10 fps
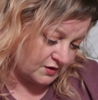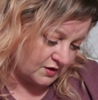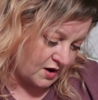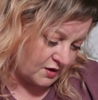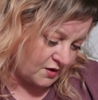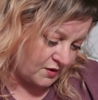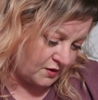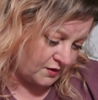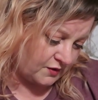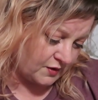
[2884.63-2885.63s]
Not
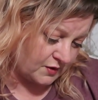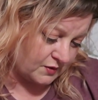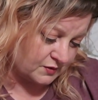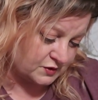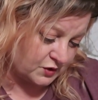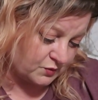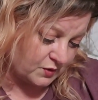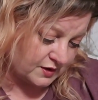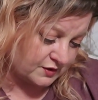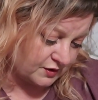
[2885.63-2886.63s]
all those who
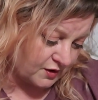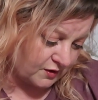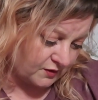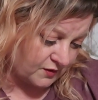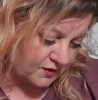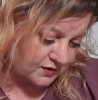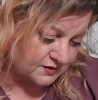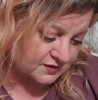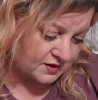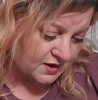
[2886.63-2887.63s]
wander are
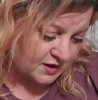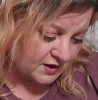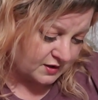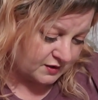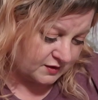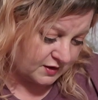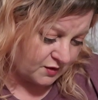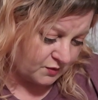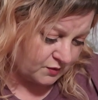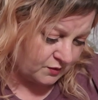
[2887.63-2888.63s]
lost. The
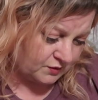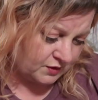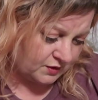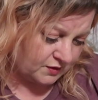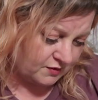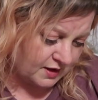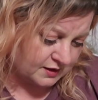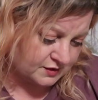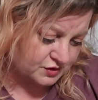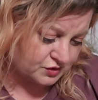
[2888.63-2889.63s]
old that
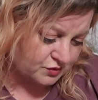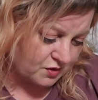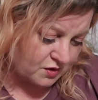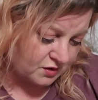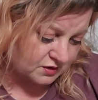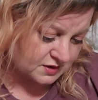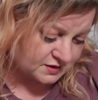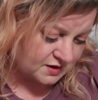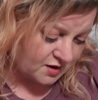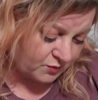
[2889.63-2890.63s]
is strong does
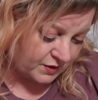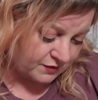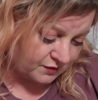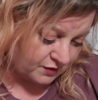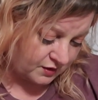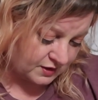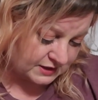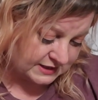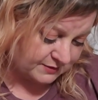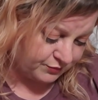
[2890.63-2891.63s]
not wither.
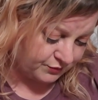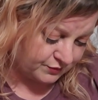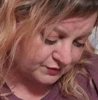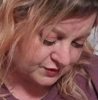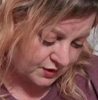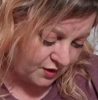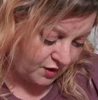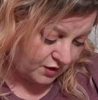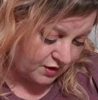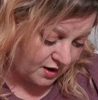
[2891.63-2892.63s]
Deep roots
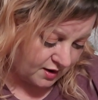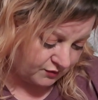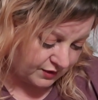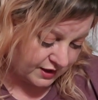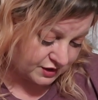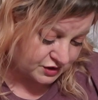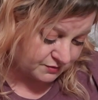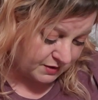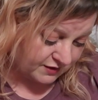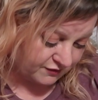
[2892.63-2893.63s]
are not
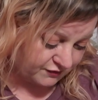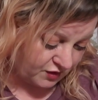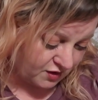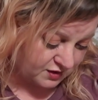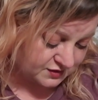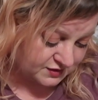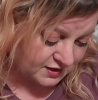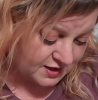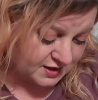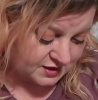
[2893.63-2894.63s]
reached by the frost.
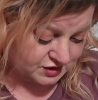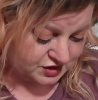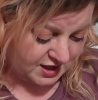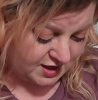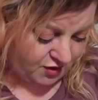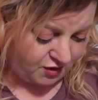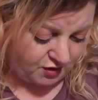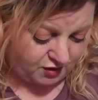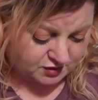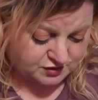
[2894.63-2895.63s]
J R
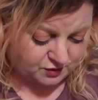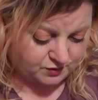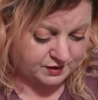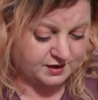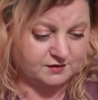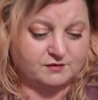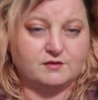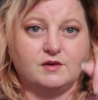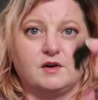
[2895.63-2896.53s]
R Tolkien."